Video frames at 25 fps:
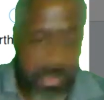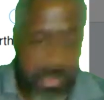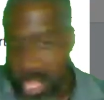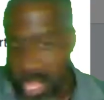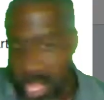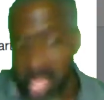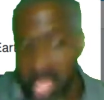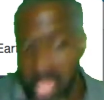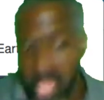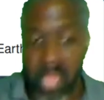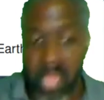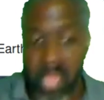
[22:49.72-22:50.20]

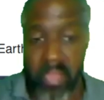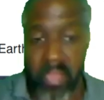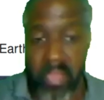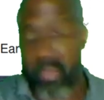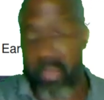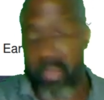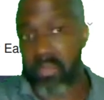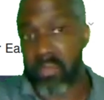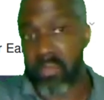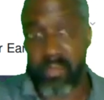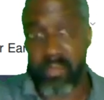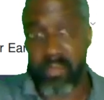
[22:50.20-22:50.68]
hey,
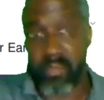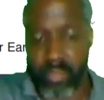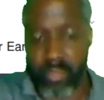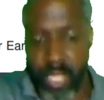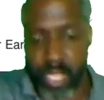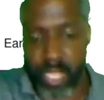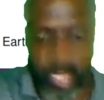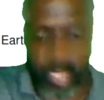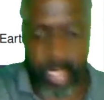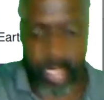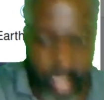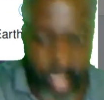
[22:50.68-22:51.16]

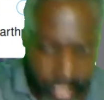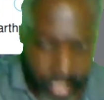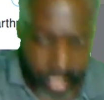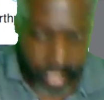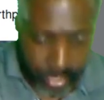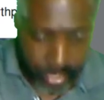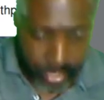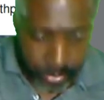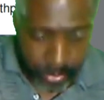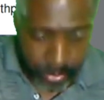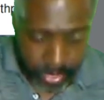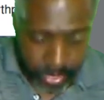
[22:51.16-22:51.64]
it
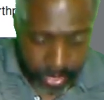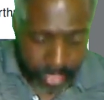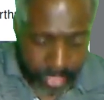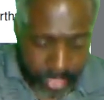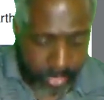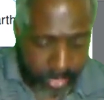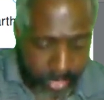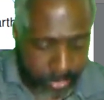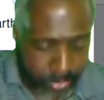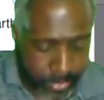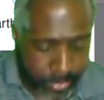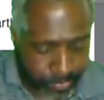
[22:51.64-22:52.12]
is what it
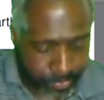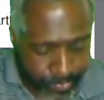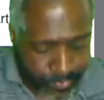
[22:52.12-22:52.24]
is.